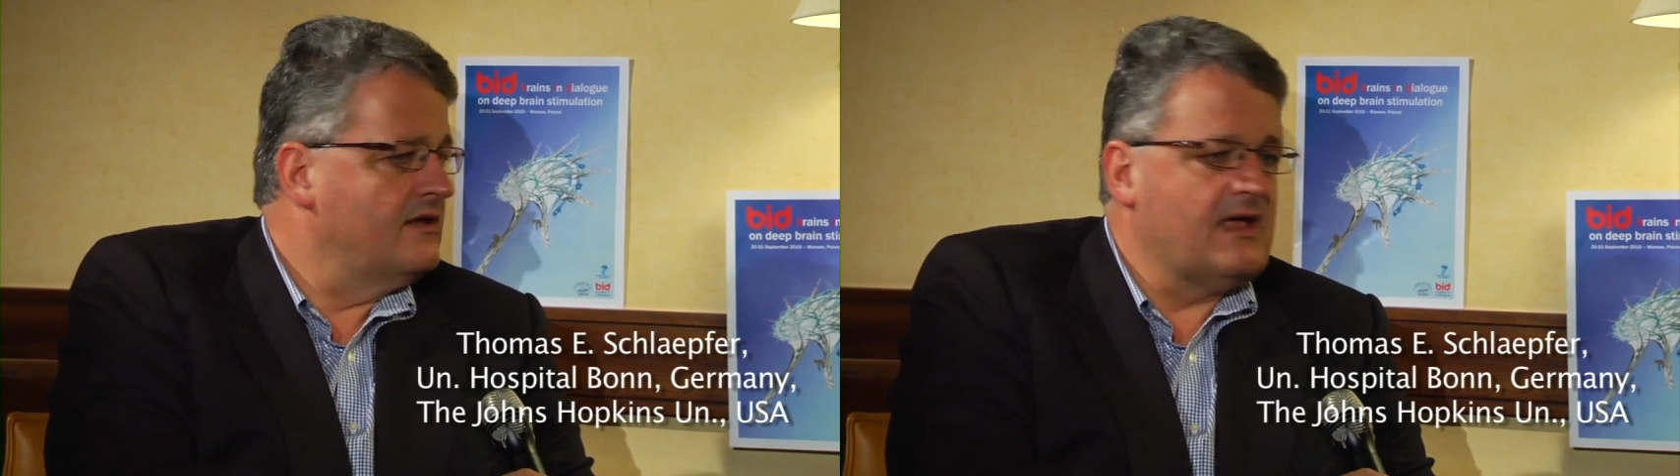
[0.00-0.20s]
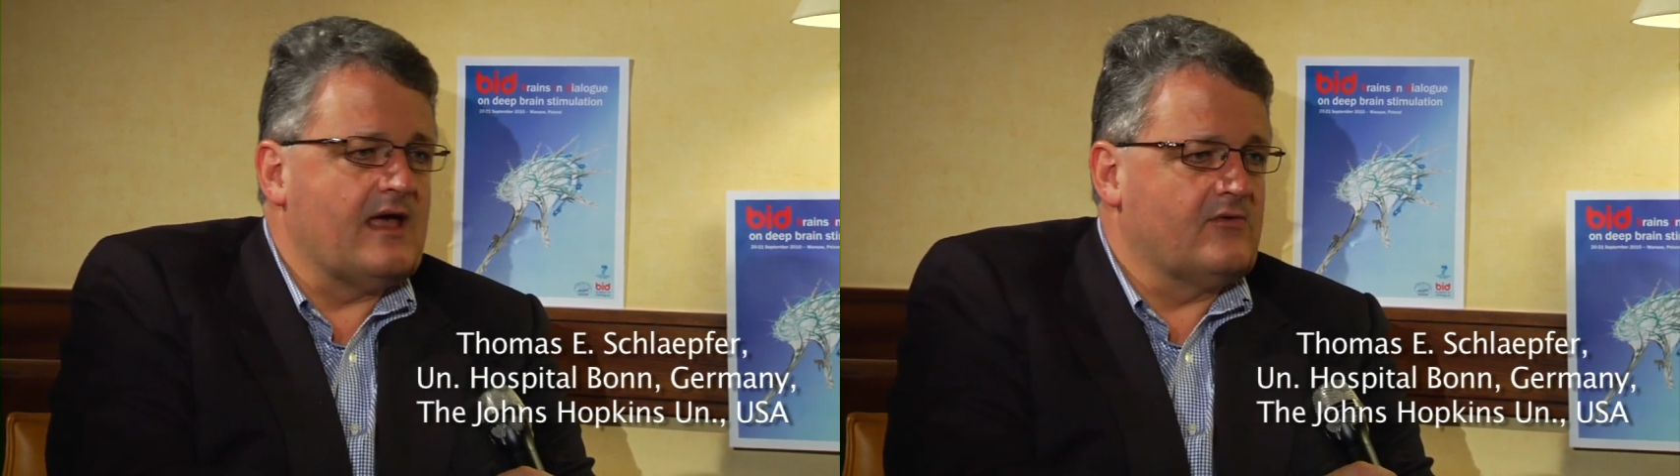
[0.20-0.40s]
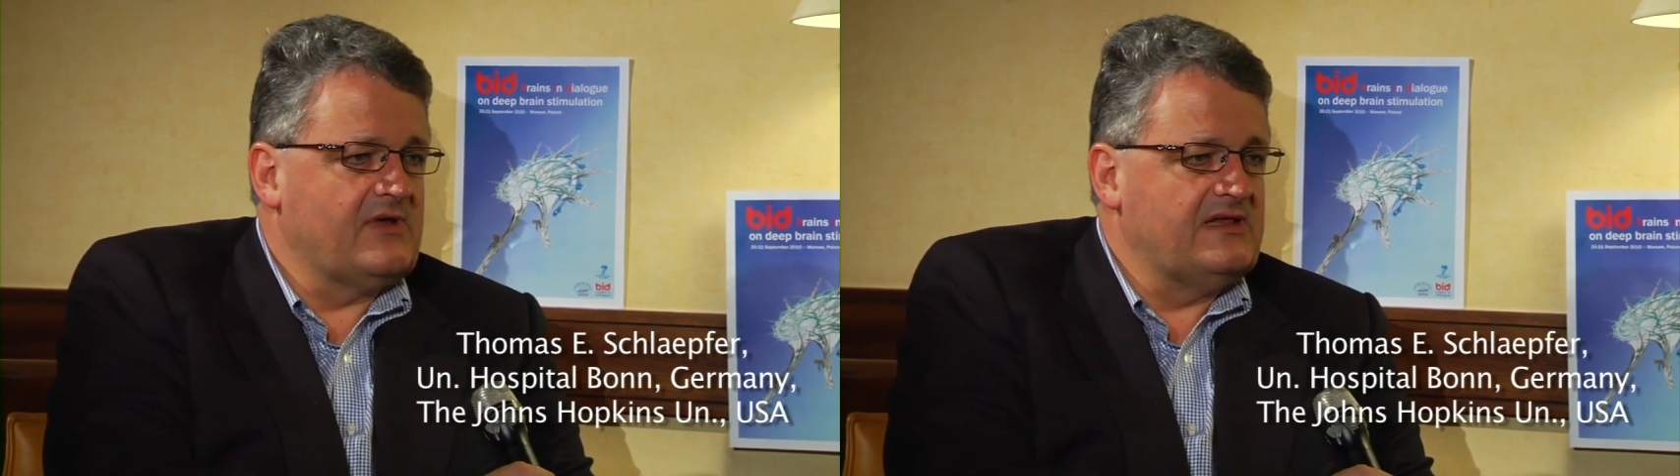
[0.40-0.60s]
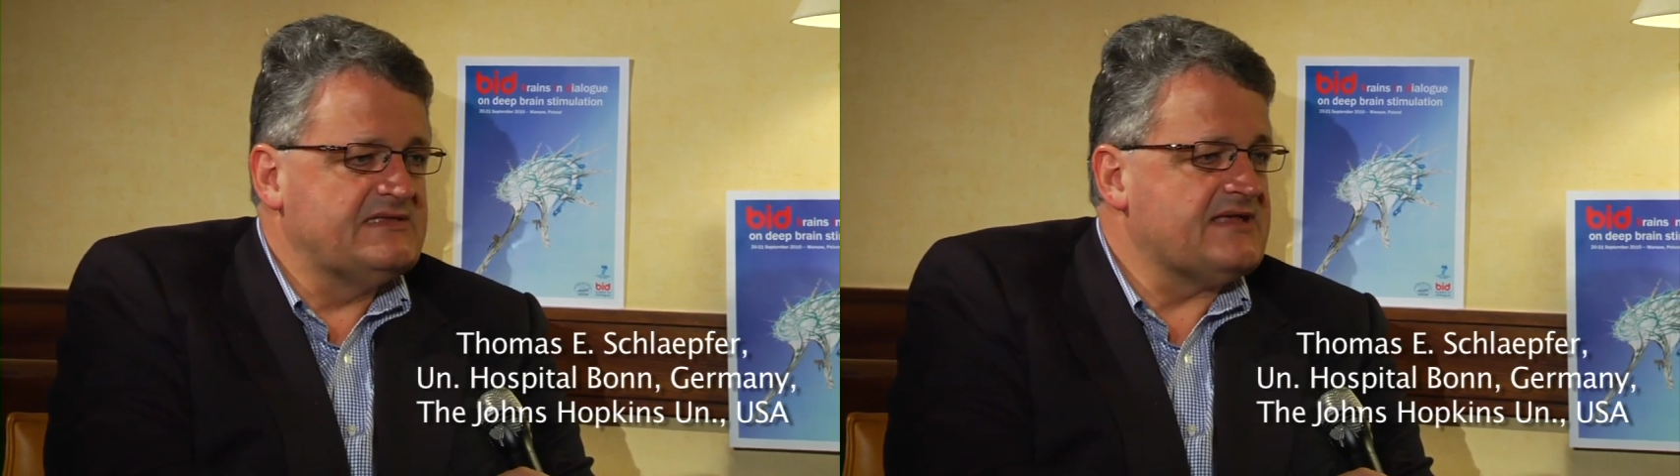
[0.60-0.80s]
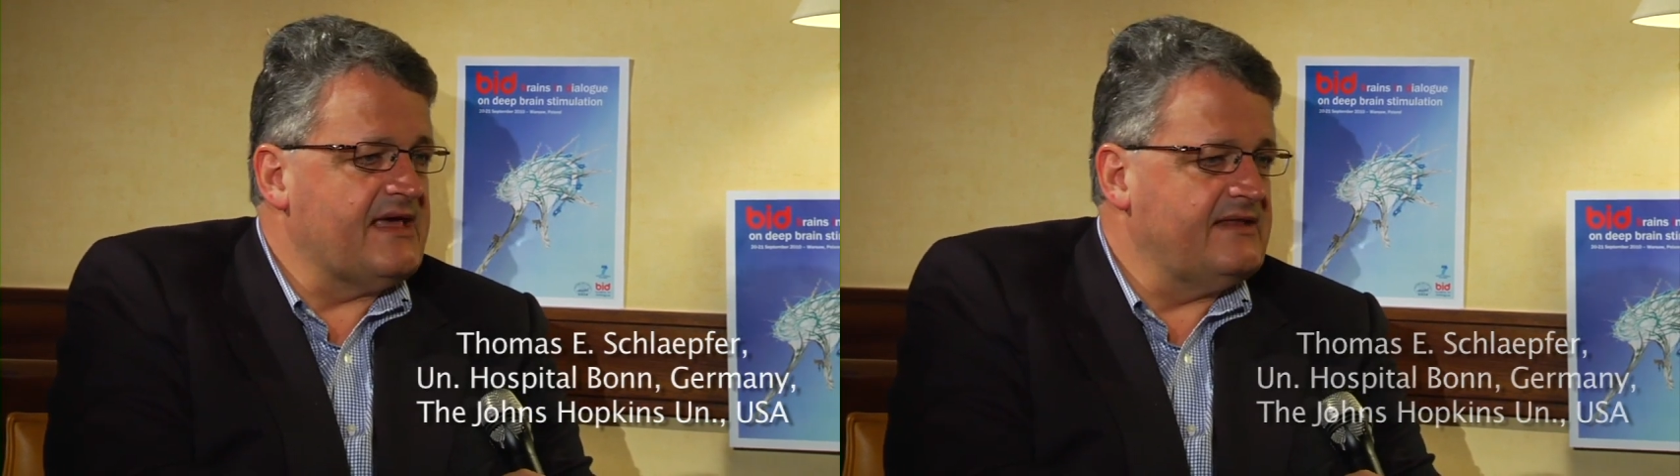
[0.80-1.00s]
really
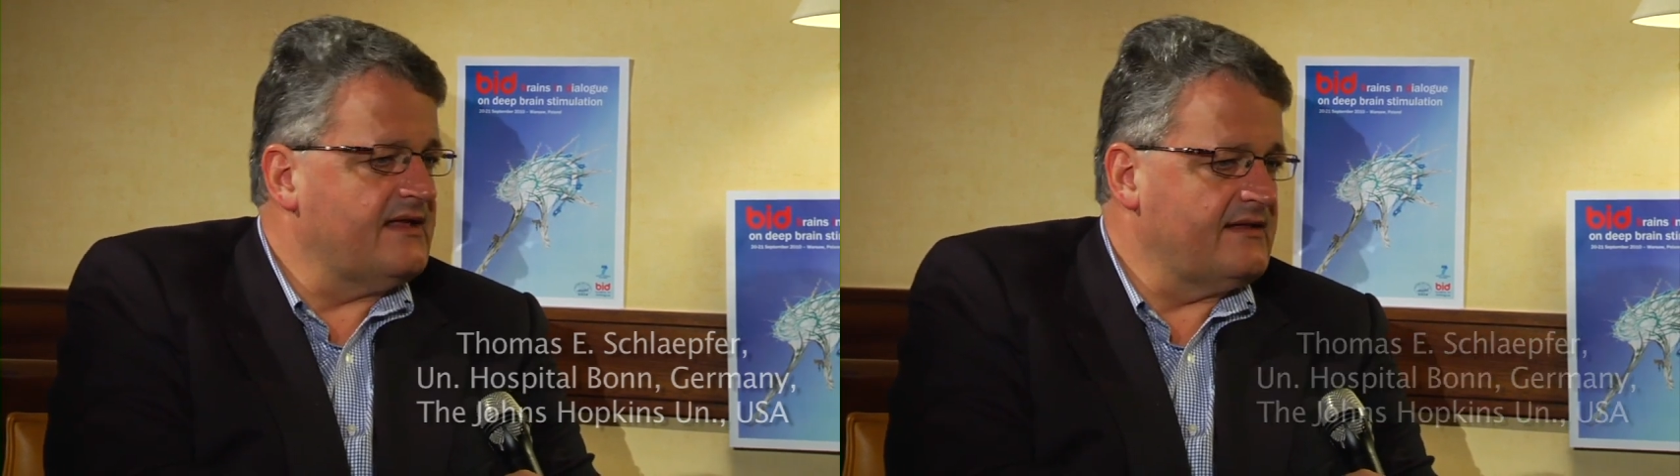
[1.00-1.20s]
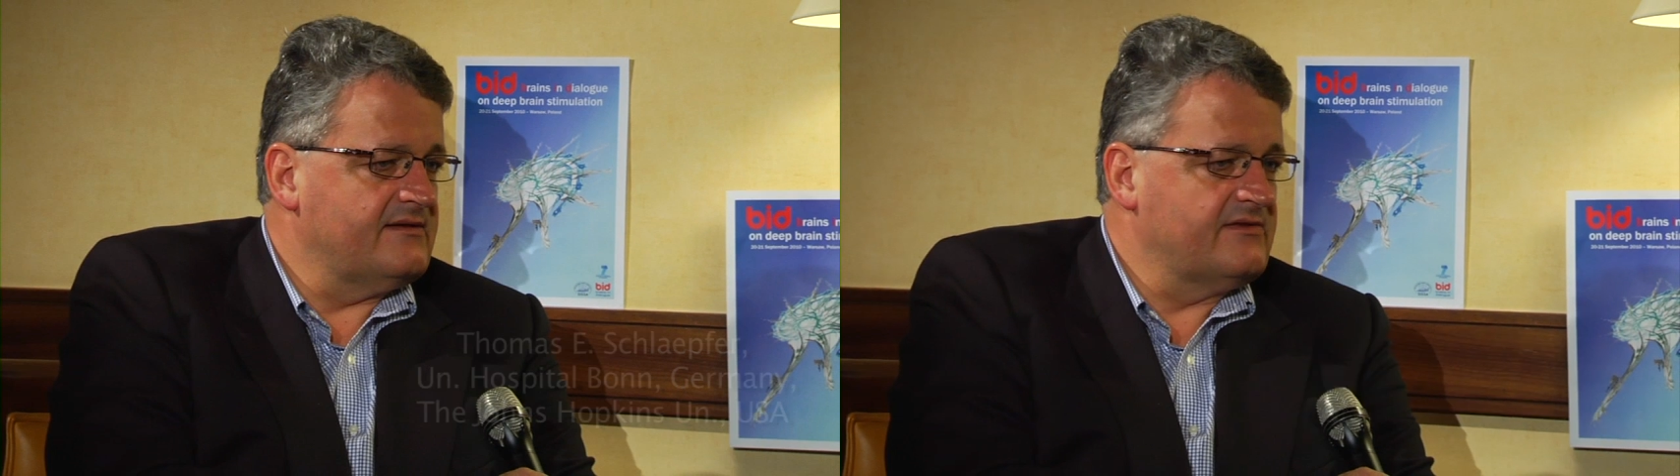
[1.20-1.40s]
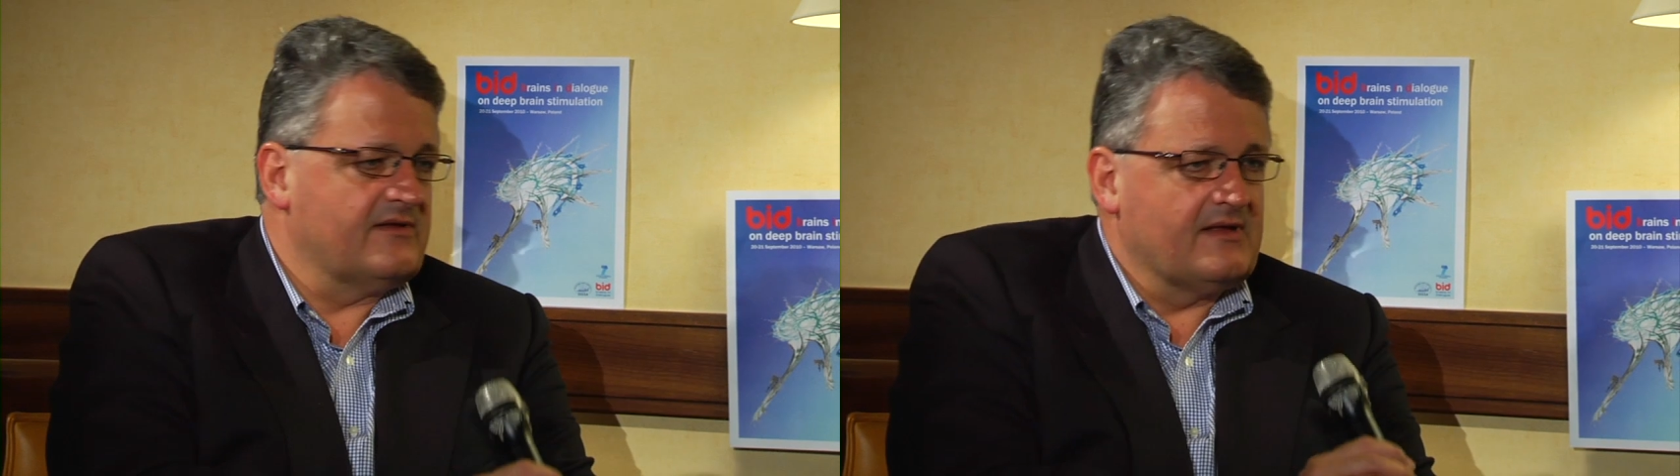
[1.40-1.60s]
say that